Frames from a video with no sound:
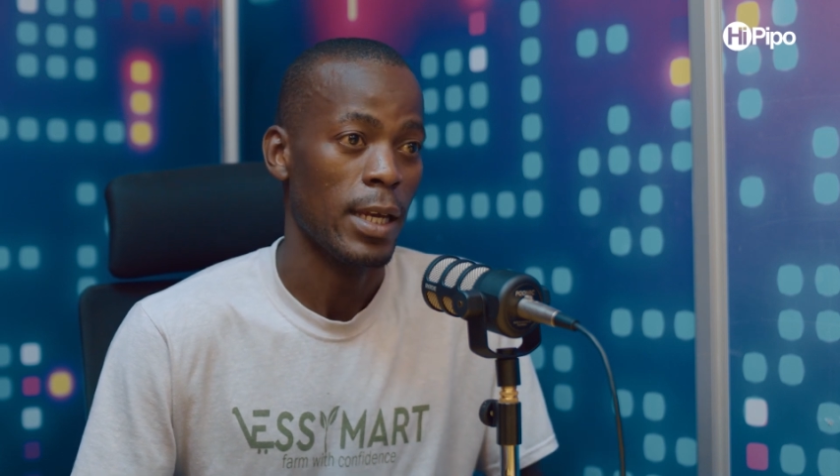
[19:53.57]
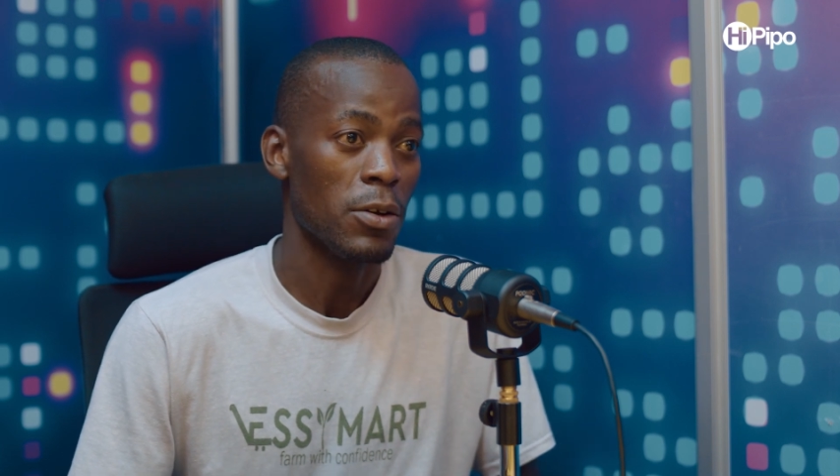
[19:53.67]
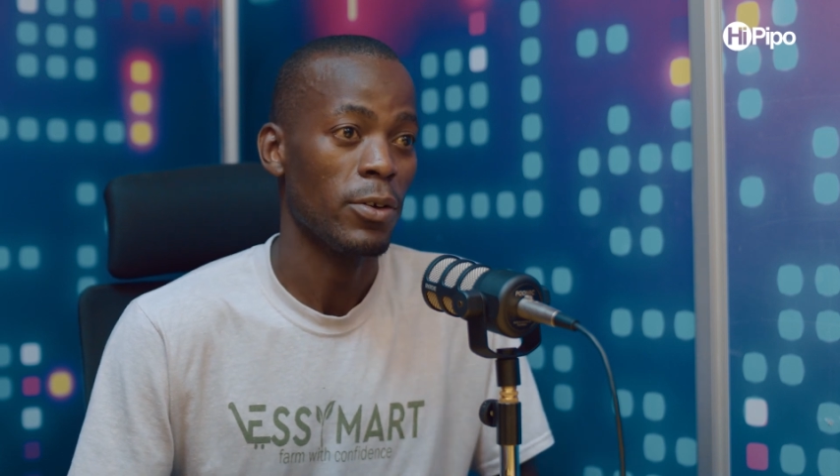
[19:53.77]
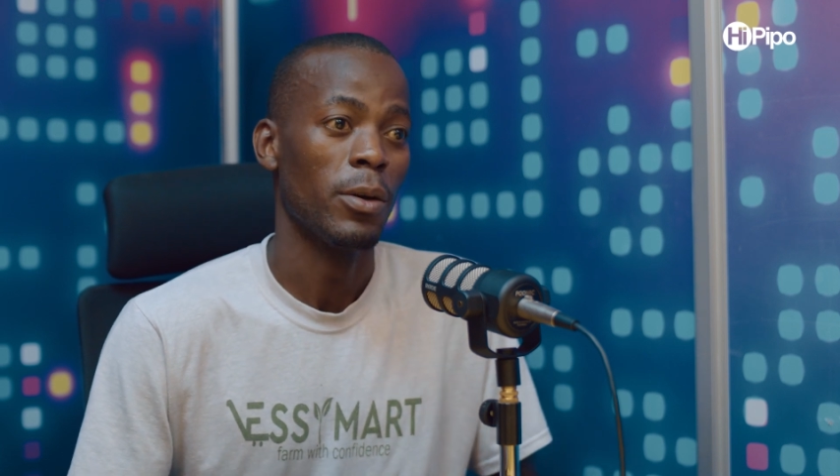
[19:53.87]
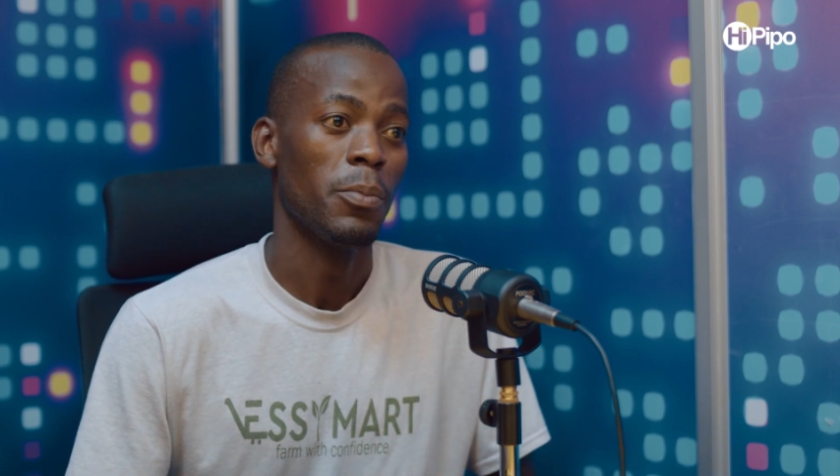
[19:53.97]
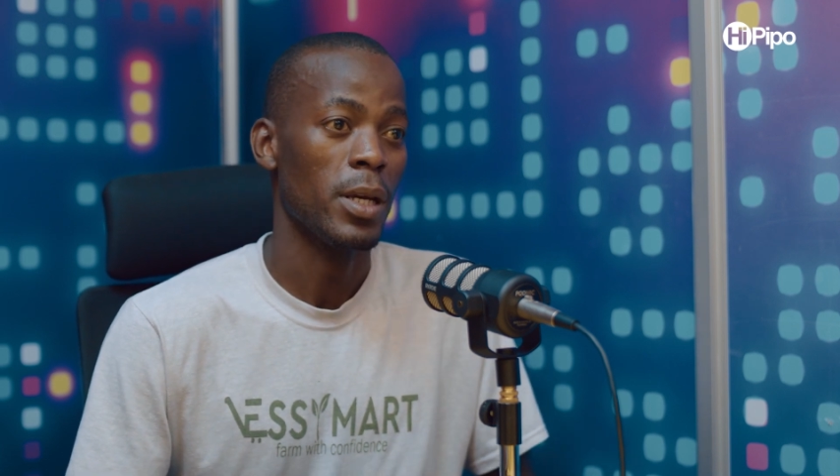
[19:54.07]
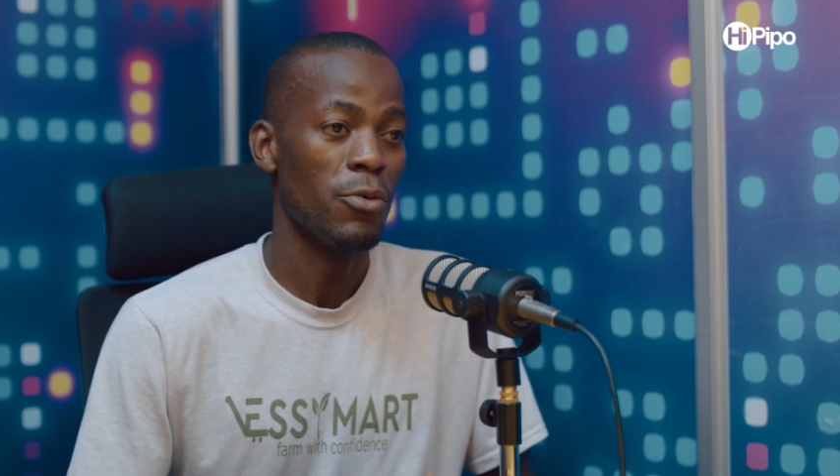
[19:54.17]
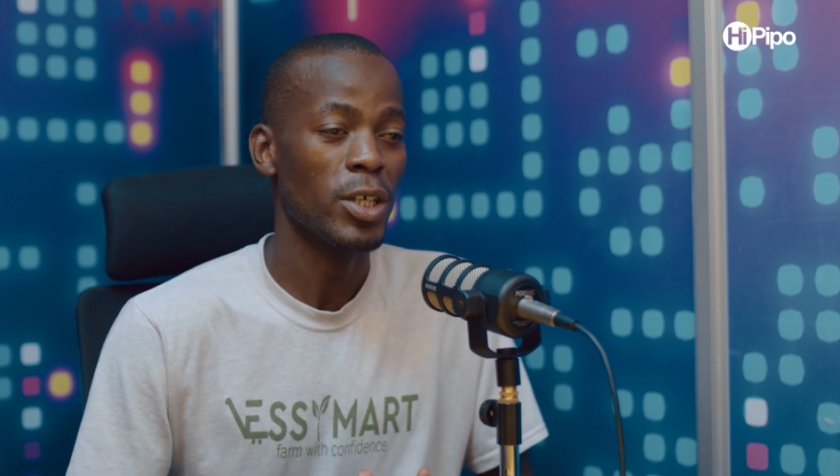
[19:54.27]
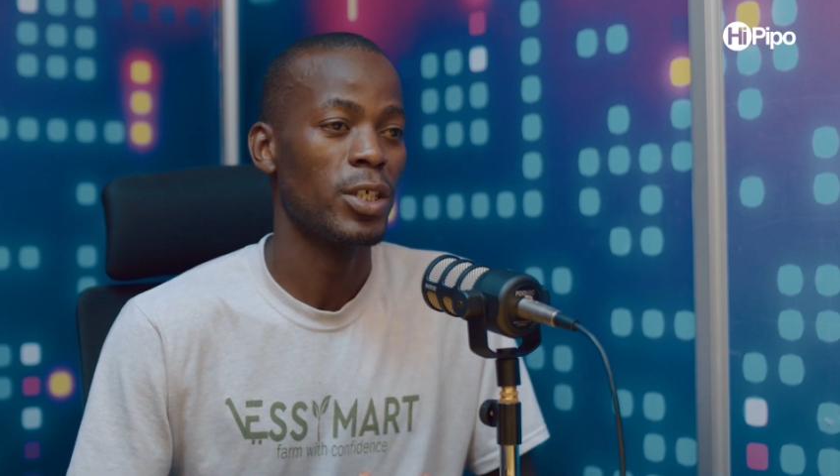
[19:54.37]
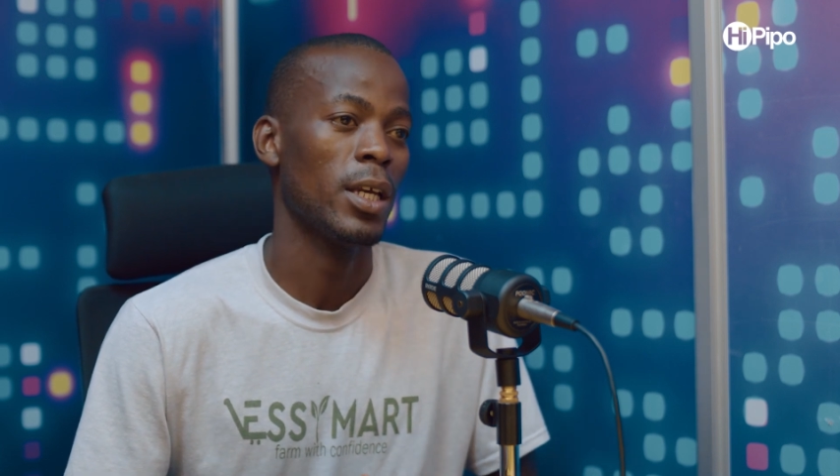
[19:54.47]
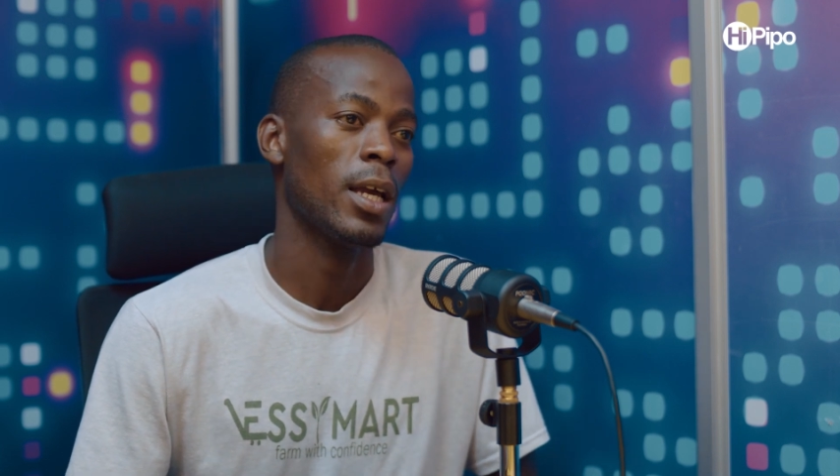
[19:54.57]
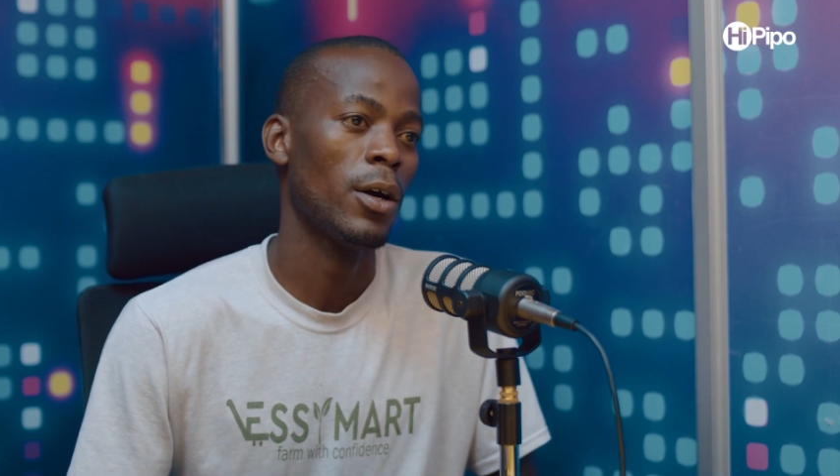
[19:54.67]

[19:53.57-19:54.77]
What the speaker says: I know they will be reaching